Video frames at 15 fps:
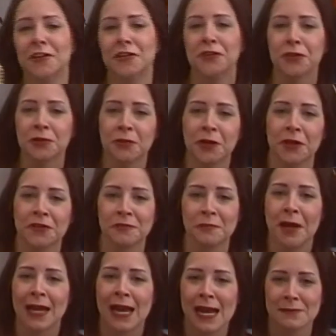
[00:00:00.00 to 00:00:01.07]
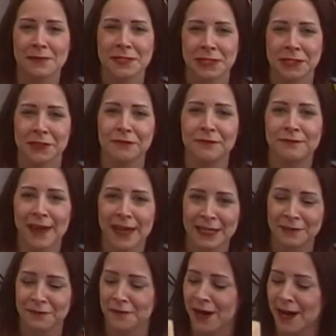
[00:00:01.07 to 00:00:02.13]
another one of my absolute
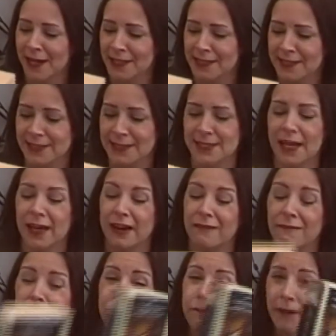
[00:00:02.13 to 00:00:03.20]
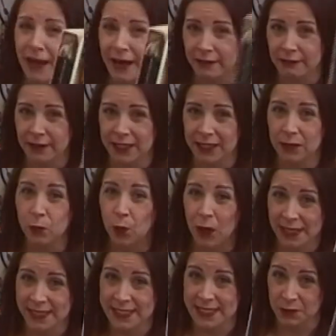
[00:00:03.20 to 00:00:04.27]
favourites, very
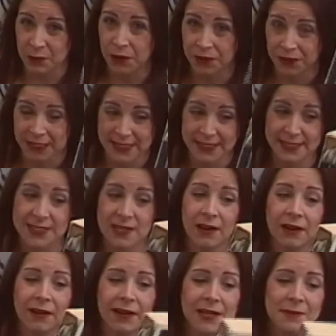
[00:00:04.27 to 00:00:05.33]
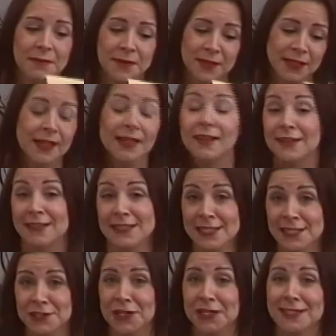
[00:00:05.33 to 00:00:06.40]
weighty one this time. And it's
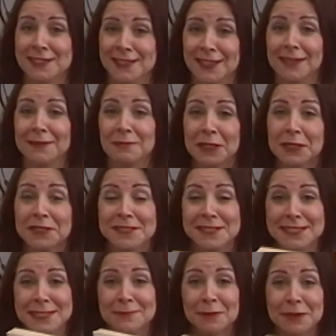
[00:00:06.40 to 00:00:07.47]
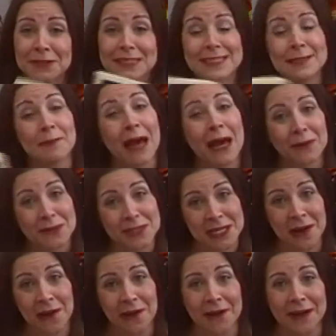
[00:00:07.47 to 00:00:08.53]
interesting because this one is about
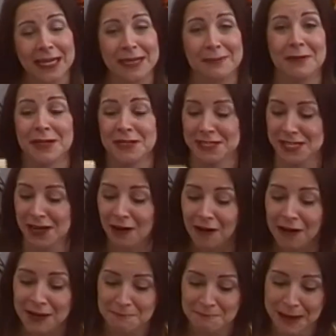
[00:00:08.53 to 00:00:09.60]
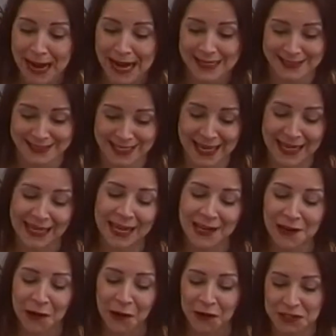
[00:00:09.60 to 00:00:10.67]
time and time passing in
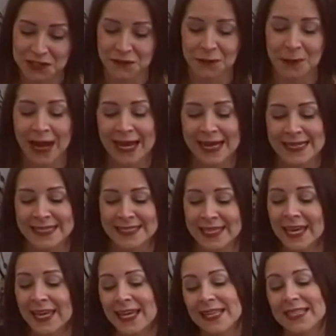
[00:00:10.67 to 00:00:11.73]
a lot of ways.